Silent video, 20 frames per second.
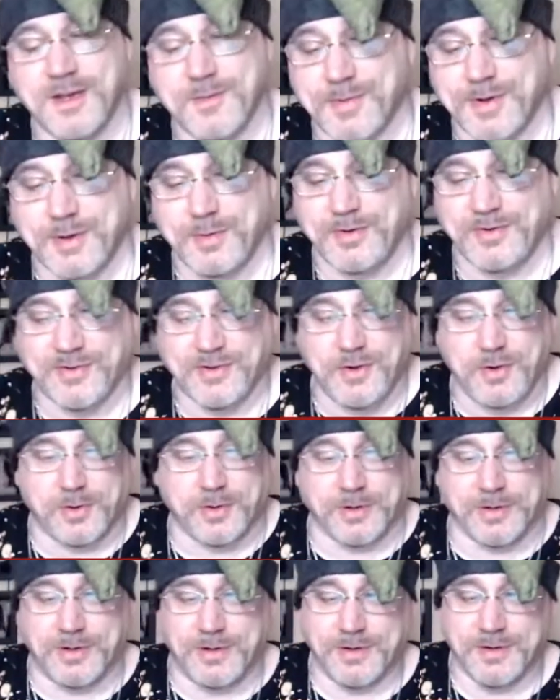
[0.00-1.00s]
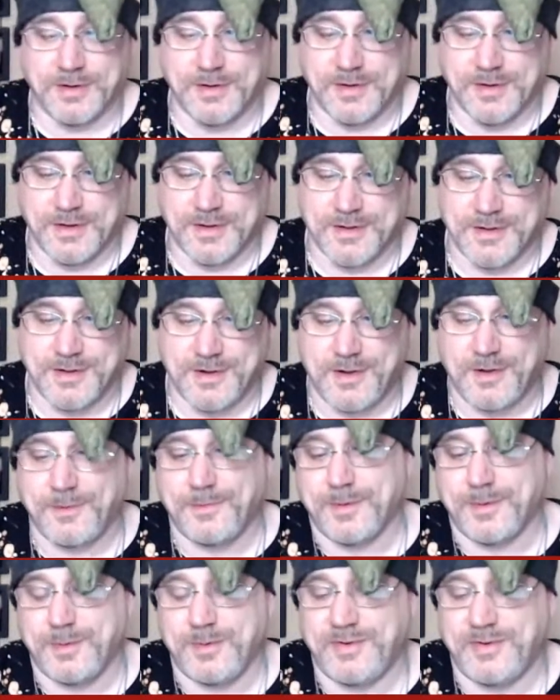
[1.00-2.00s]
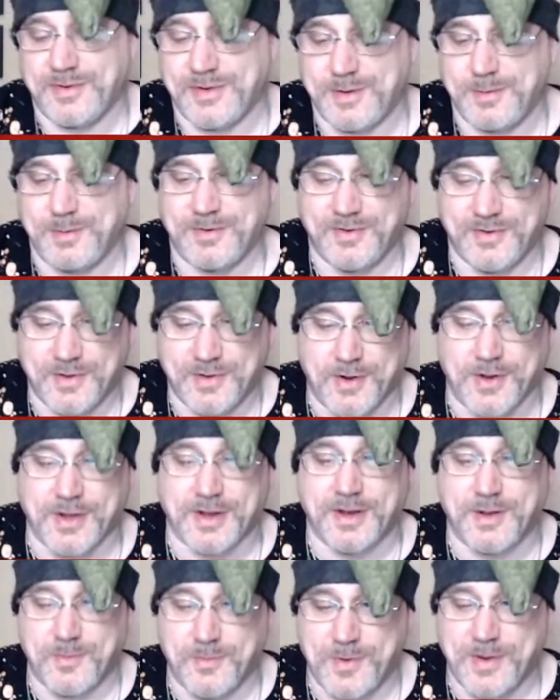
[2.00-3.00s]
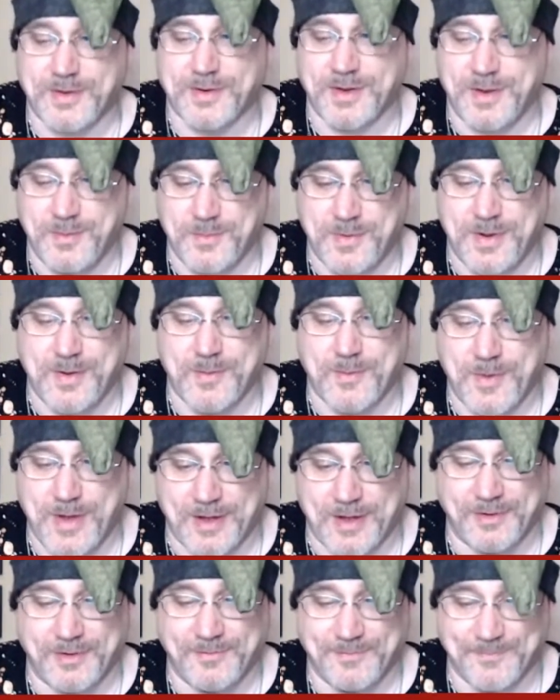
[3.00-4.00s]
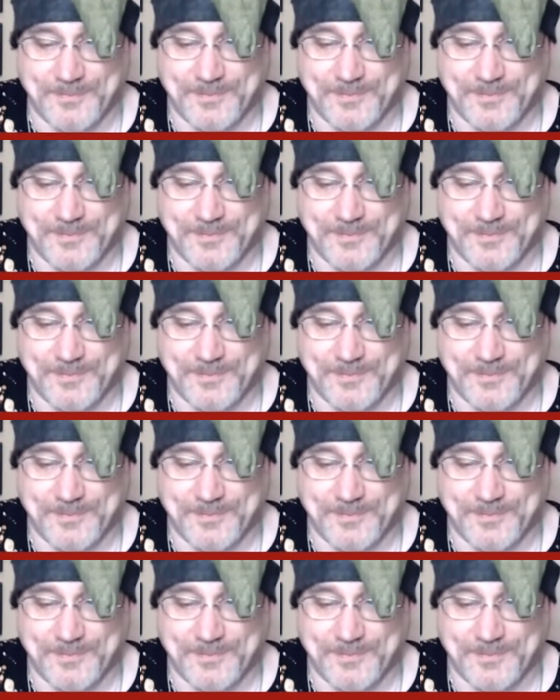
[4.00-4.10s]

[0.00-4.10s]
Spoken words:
But it was cool. You know, it was good. It went well.